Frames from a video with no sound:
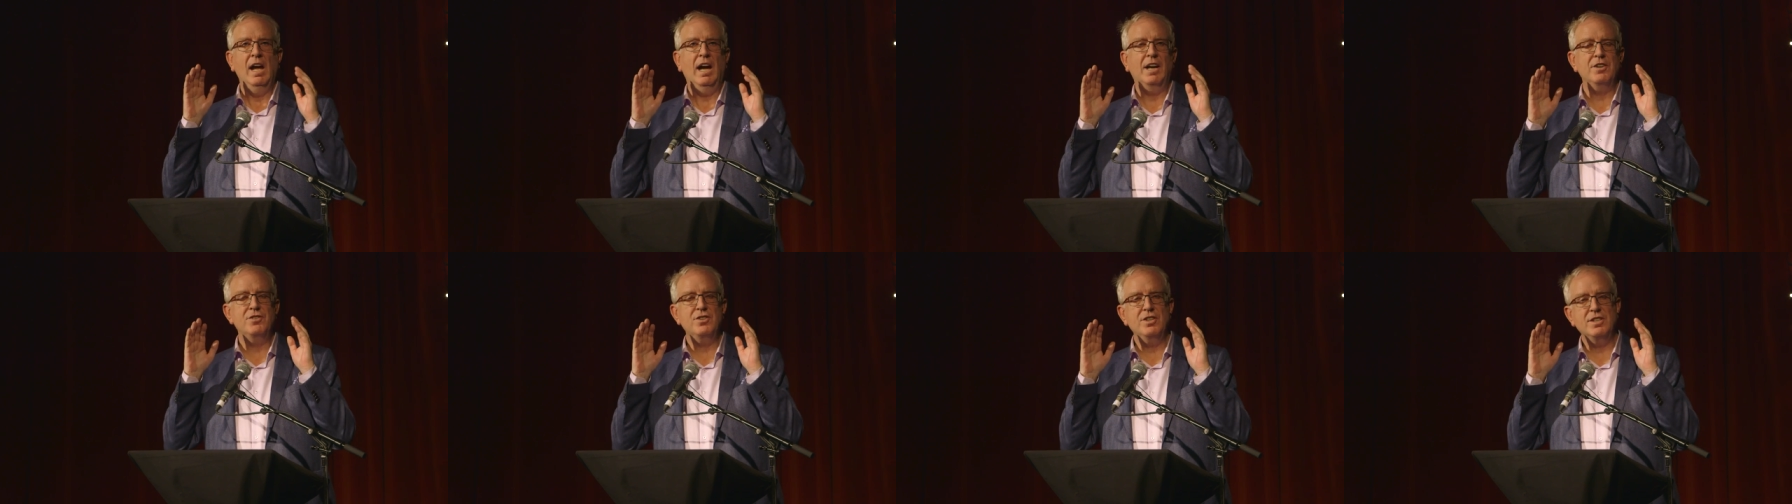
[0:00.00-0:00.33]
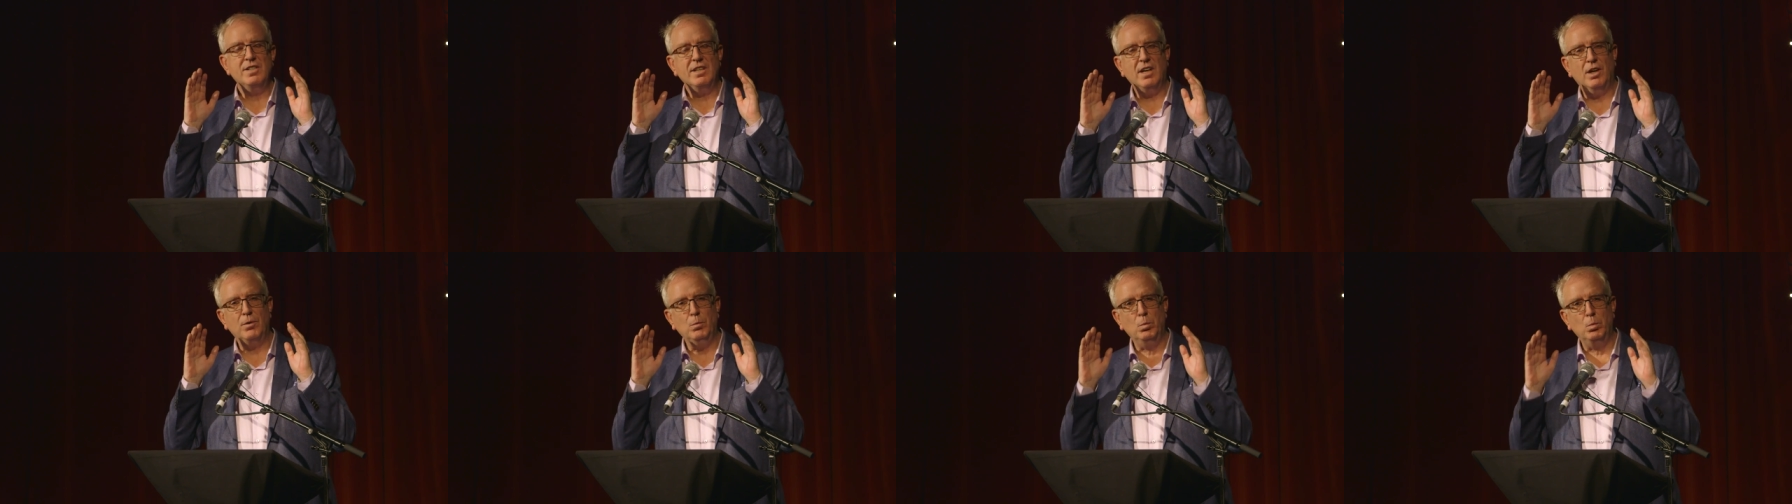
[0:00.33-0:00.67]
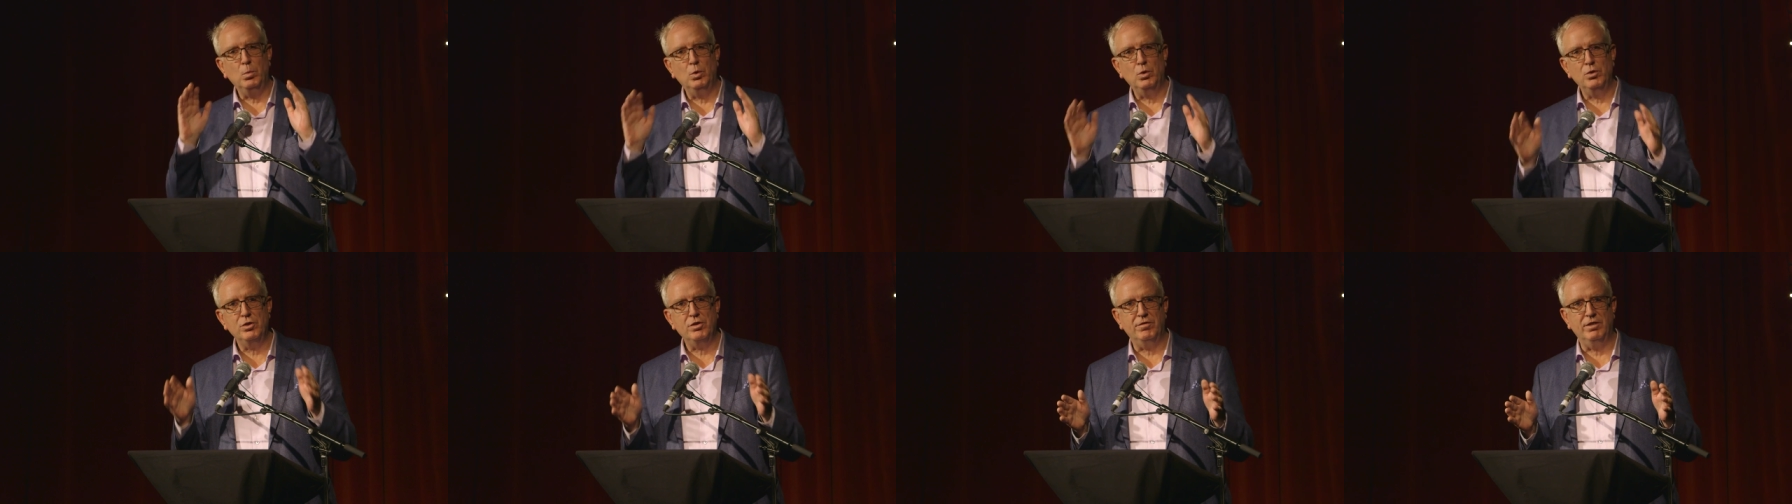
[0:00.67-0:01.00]
And she's got
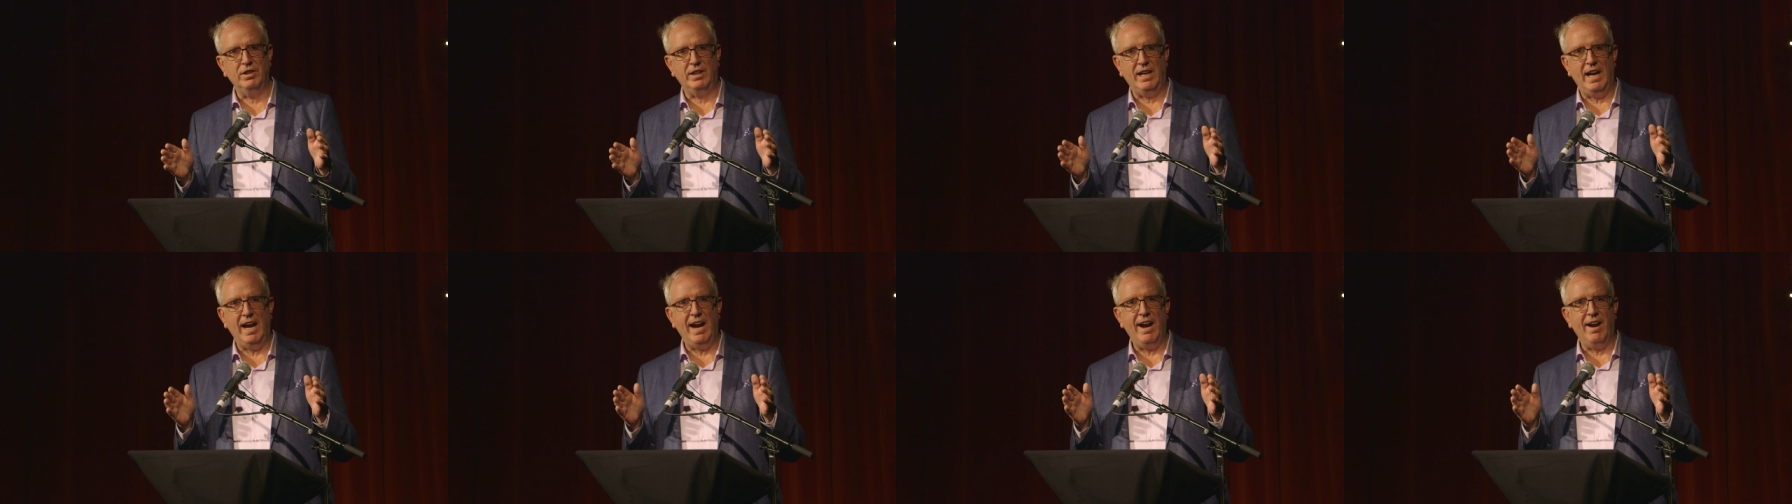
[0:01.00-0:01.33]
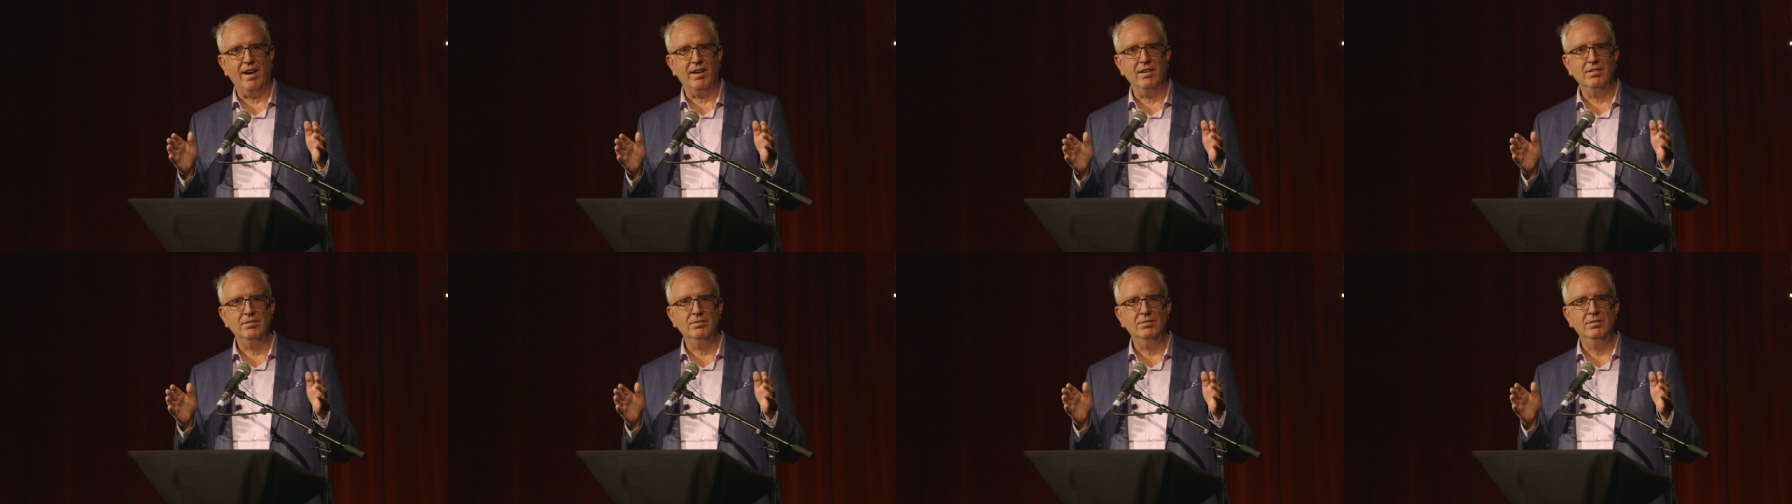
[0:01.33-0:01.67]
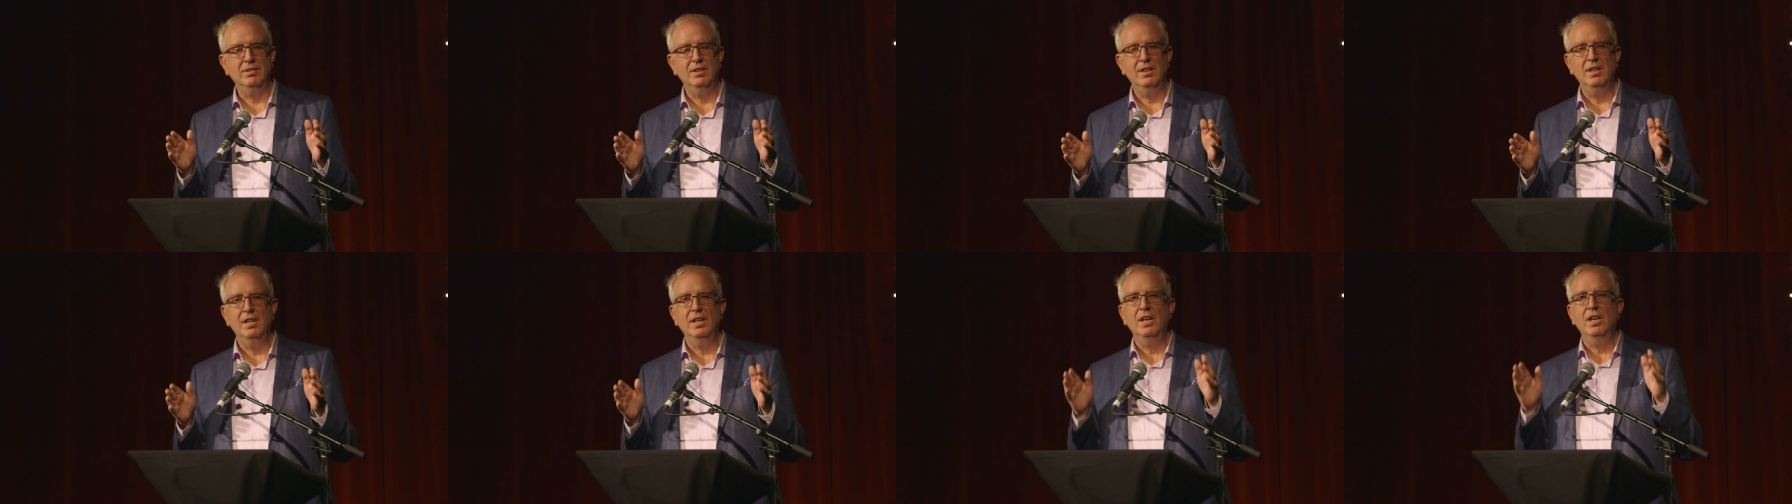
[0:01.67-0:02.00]
wonderful care.
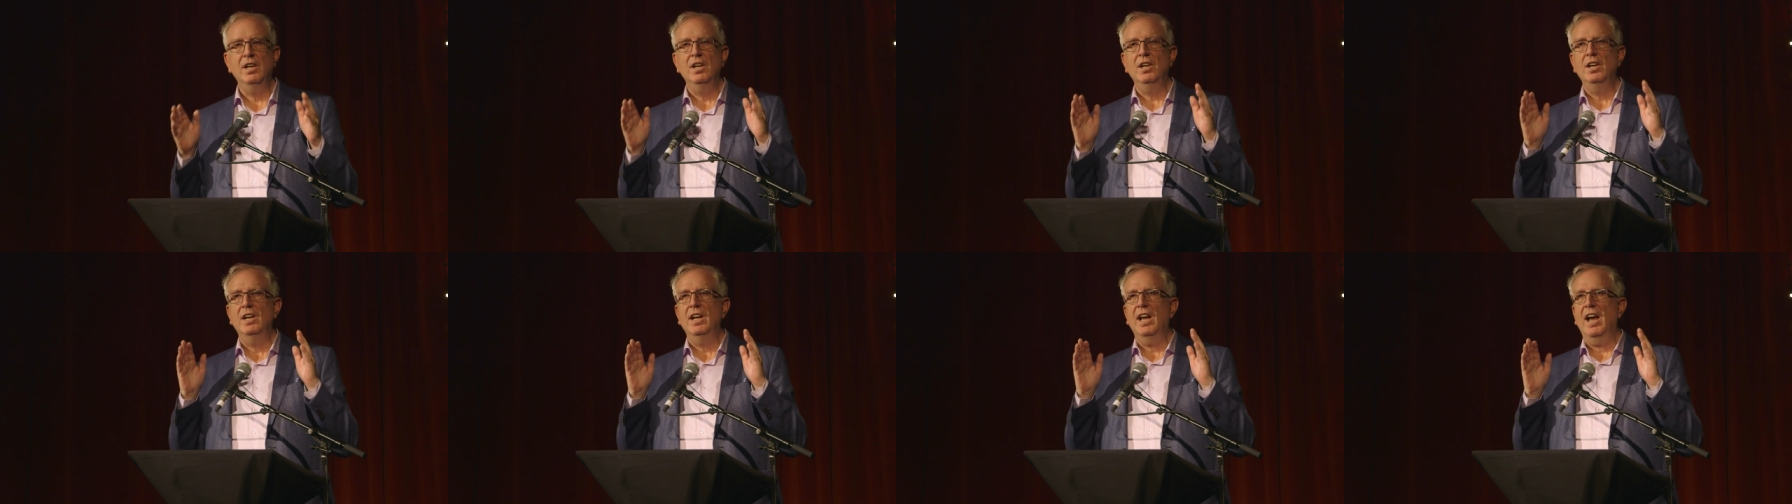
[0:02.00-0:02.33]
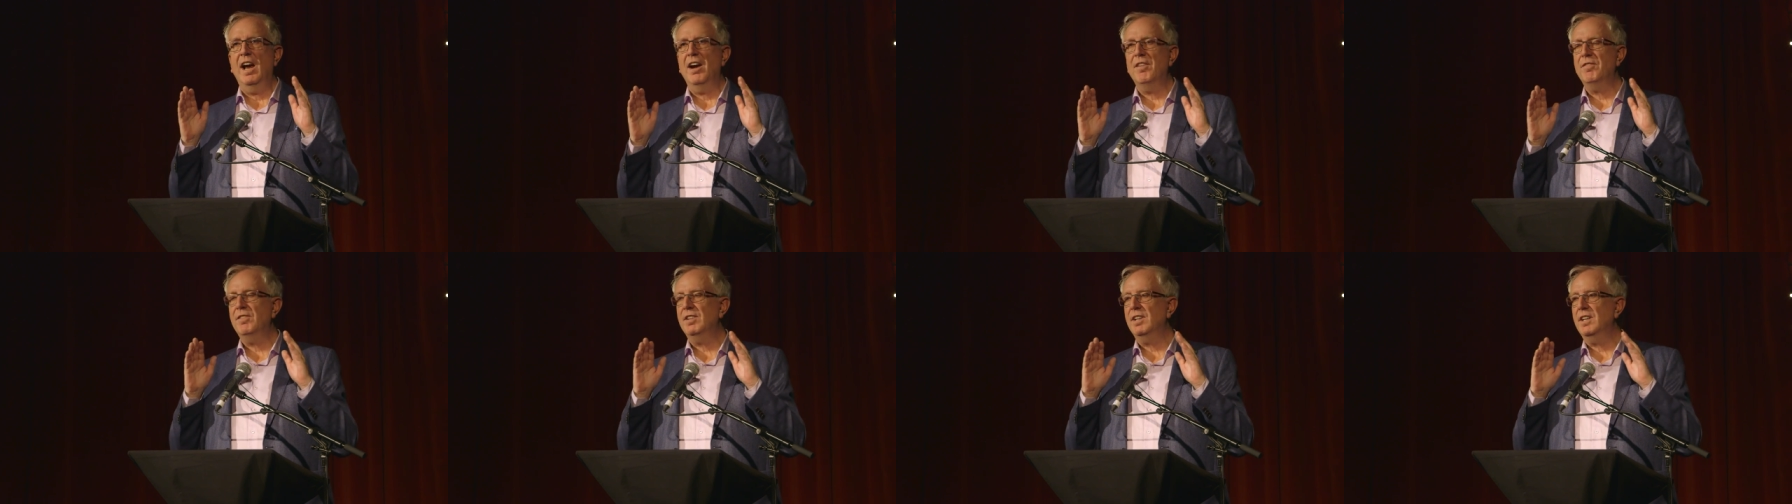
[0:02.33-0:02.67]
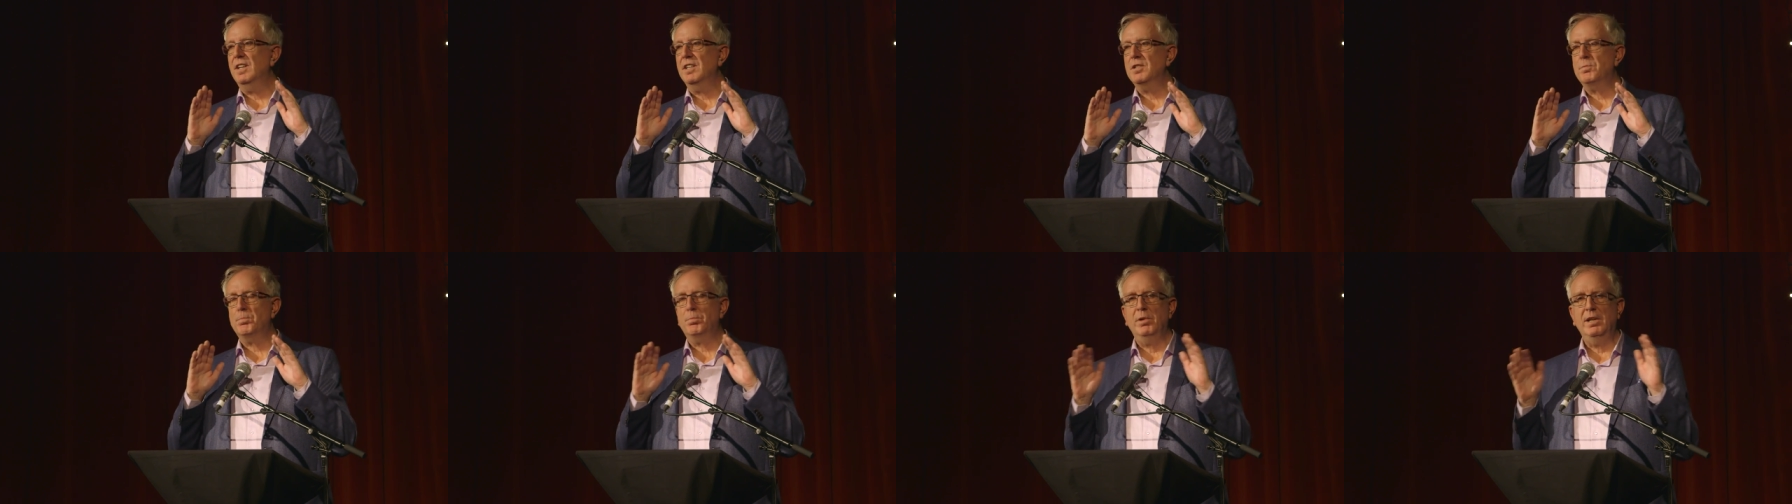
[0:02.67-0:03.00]

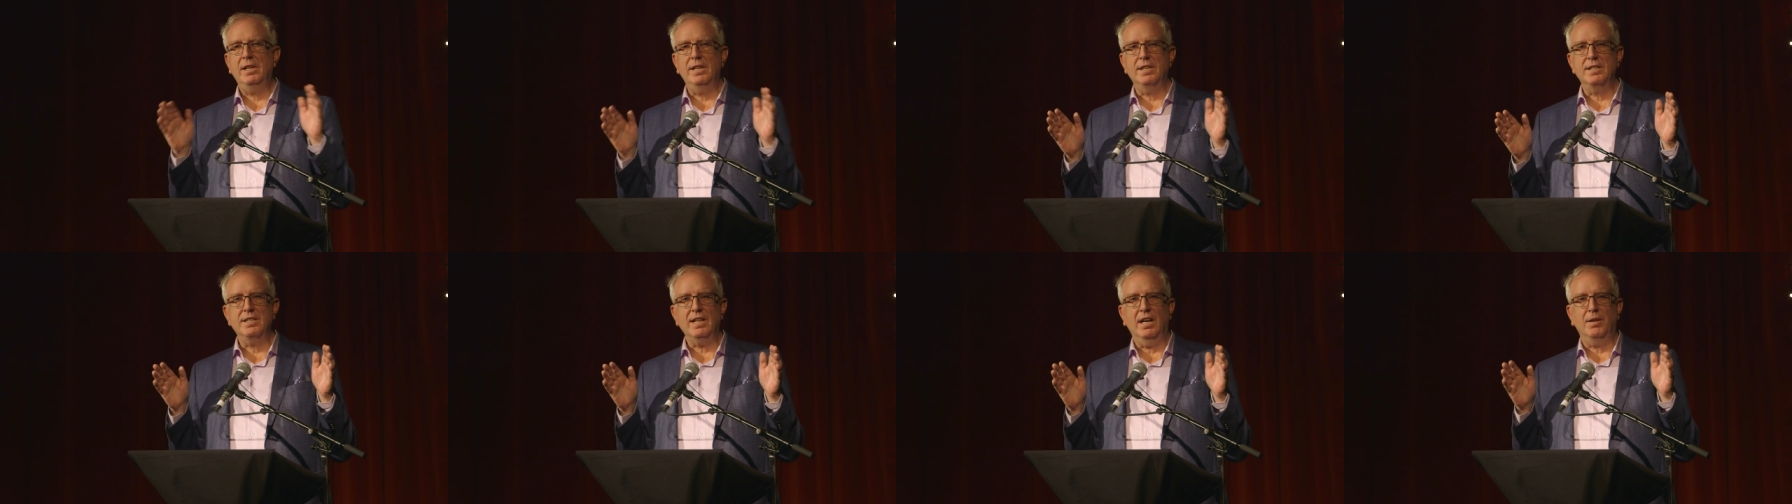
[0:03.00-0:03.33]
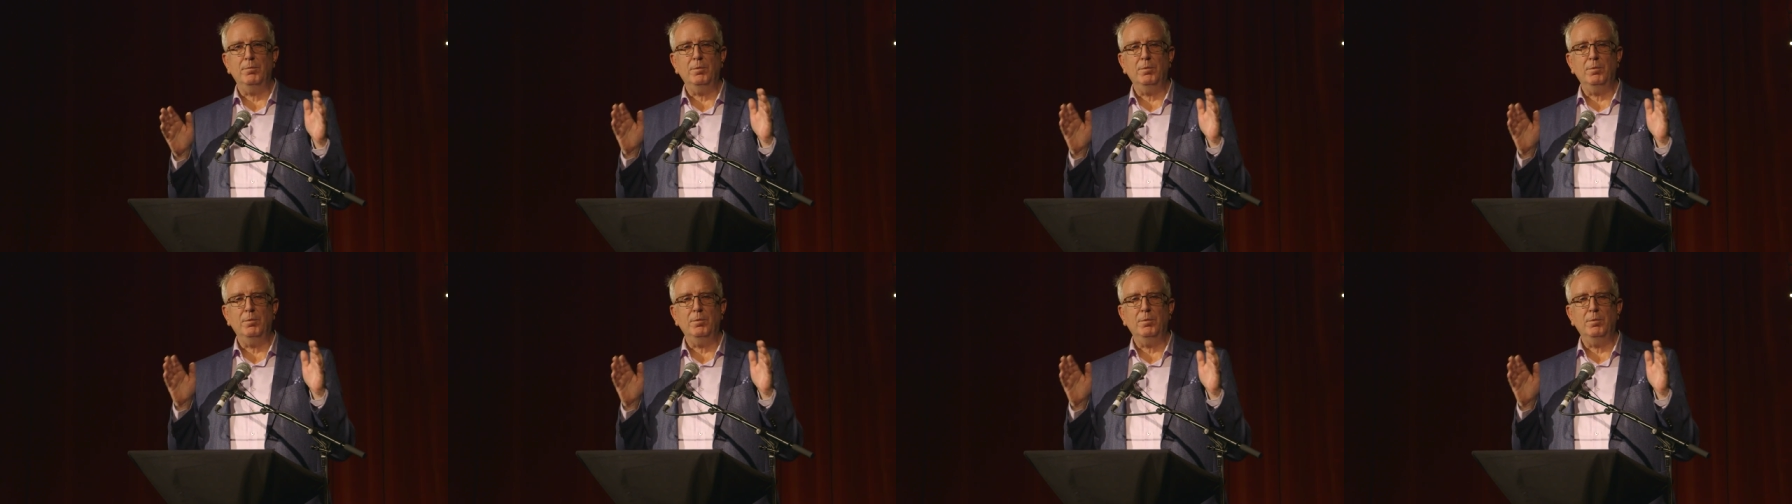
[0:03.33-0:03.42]
Everything is brilliant.